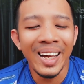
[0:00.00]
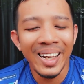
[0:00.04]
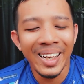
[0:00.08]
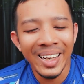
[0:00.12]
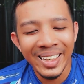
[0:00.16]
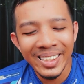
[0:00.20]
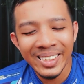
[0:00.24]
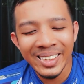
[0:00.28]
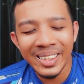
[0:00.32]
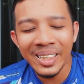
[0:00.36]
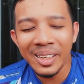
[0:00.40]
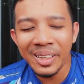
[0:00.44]

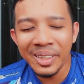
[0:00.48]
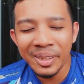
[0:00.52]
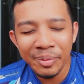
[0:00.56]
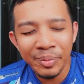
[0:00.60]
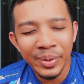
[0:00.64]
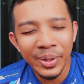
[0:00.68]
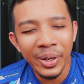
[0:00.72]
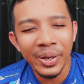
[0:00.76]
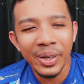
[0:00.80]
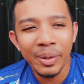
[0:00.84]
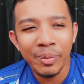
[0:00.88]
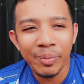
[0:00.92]
It's a little
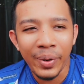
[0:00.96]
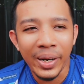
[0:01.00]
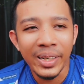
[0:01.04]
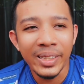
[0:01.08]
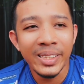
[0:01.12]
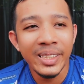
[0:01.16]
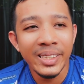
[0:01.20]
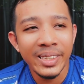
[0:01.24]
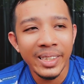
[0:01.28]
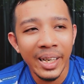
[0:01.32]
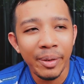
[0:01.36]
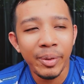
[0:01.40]
bit on the
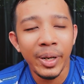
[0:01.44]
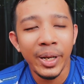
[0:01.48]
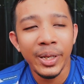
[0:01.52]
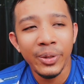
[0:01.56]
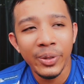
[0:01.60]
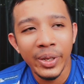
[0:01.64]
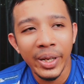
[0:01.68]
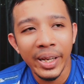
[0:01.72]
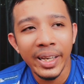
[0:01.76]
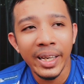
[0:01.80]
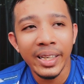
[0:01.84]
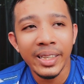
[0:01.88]
pricey side, but you
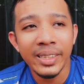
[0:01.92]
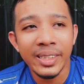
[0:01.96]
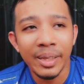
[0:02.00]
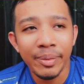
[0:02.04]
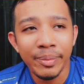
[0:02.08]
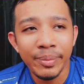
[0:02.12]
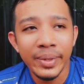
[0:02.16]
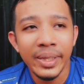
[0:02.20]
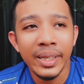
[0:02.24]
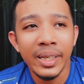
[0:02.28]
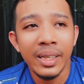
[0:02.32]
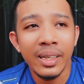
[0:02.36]
can get
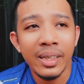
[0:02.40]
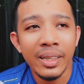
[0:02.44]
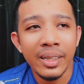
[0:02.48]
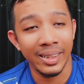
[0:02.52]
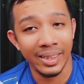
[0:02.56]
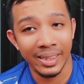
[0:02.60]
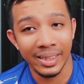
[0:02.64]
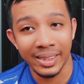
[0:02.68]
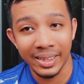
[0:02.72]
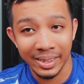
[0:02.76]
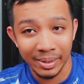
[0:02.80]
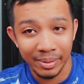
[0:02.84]
something
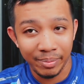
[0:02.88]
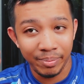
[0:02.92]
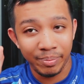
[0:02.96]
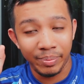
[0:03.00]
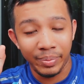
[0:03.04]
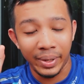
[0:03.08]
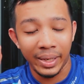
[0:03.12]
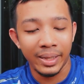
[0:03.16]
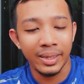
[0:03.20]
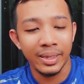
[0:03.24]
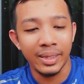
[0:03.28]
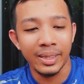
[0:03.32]

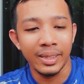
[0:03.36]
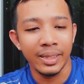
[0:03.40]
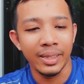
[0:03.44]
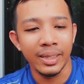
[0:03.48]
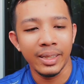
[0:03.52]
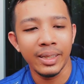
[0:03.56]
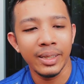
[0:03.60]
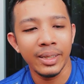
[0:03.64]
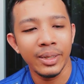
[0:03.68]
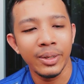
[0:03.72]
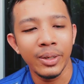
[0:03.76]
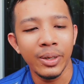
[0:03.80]

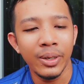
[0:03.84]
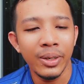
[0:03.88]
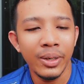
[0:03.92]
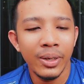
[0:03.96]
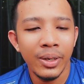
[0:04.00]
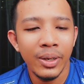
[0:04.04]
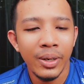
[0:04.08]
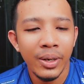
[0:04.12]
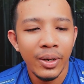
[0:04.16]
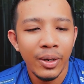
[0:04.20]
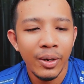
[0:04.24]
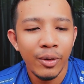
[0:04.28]
better, you know,
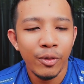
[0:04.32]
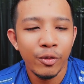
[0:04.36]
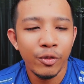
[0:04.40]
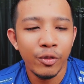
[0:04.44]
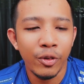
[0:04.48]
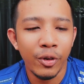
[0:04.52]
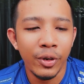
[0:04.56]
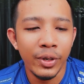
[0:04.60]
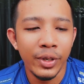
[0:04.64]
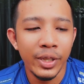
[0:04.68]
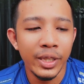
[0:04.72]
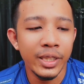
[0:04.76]

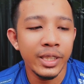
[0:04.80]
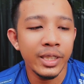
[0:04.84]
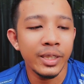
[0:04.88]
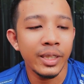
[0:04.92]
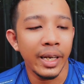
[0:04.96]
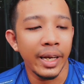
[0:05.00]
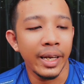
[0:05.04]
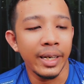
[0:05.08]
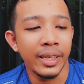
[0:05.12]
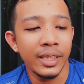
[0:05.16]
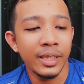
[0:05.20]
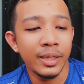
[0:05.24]
for this
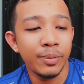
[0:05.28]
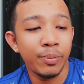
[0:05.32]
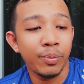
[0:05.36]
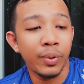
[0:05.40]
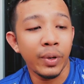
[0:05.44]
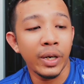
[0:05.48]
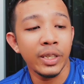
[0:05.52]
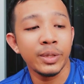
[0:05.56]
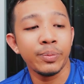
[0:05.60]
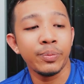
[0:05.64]
at this price